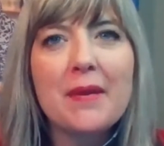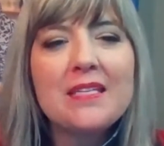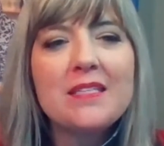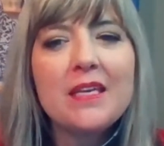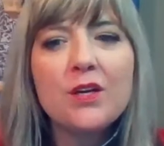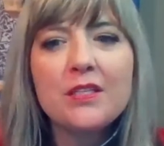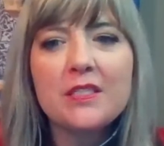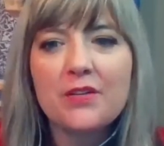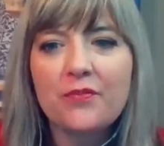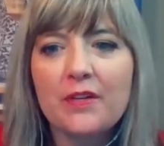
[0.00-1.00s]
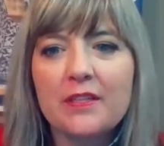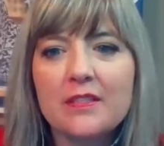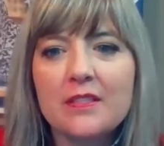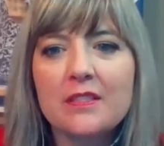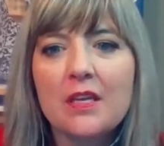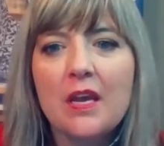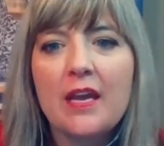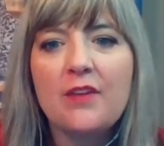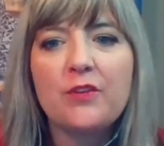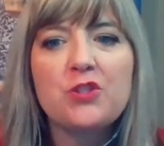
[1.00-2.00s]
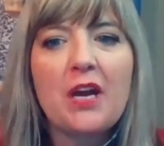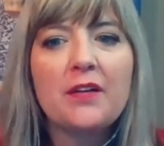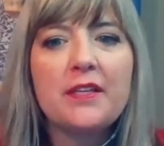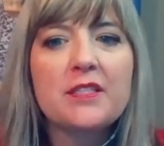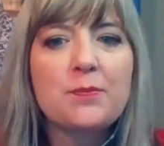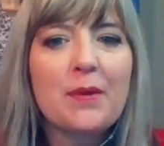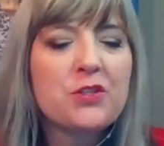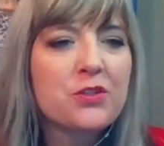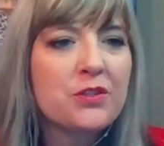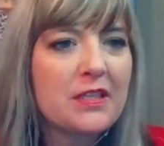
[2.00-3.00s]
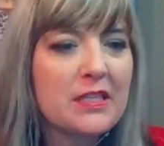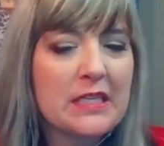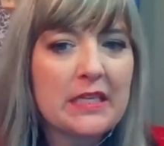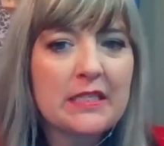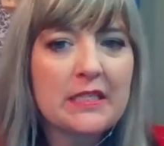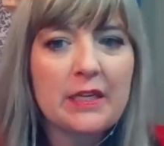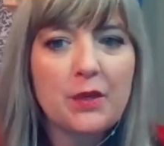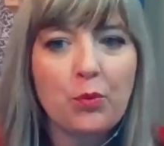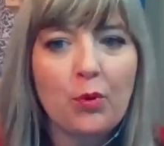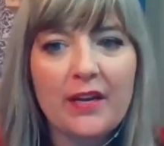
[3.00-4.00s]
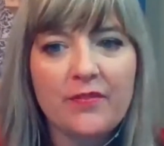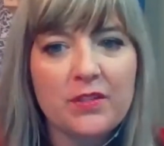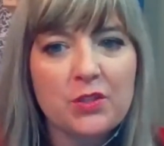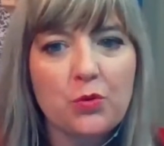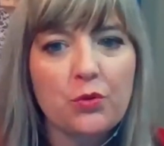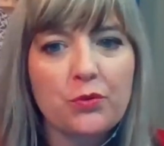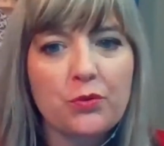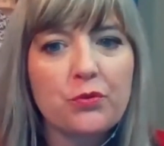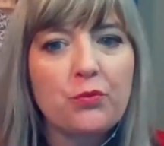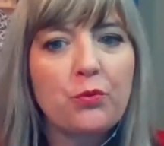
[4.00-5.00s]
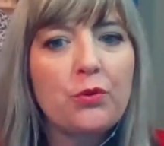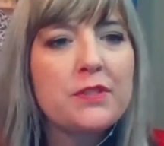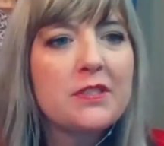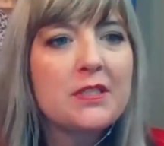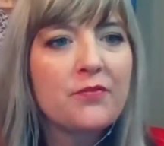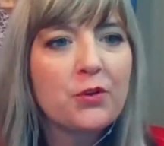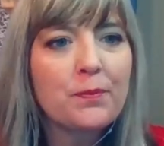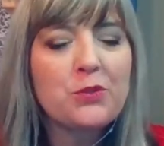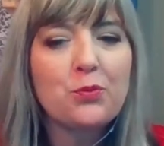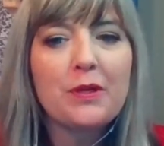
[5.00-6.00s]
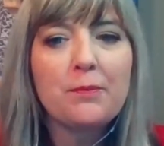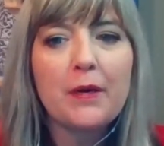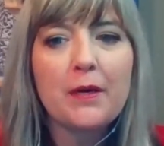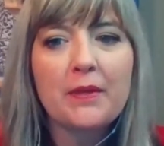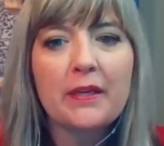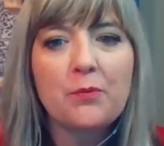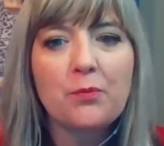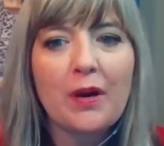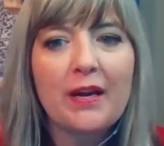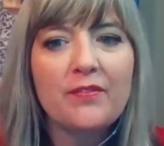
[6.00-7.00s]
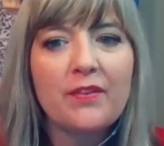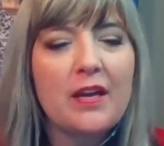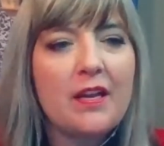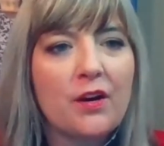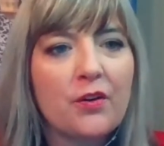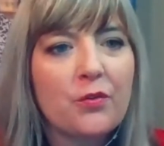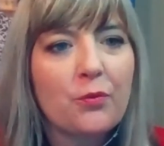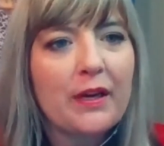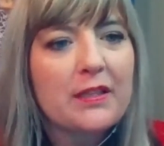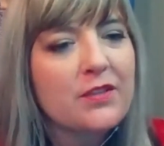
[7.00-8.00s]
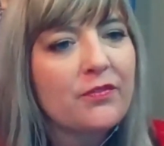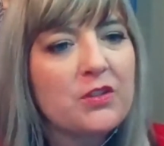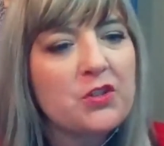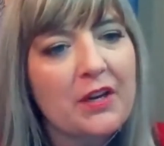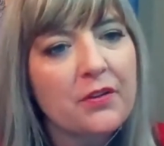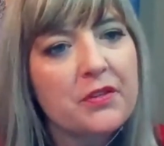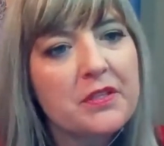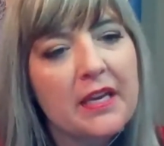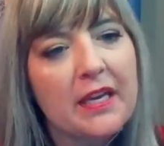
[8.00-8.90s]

Is there a difference if your child has special needs and is in a private school? Do the rules differ between public and private, and are the rights of the child the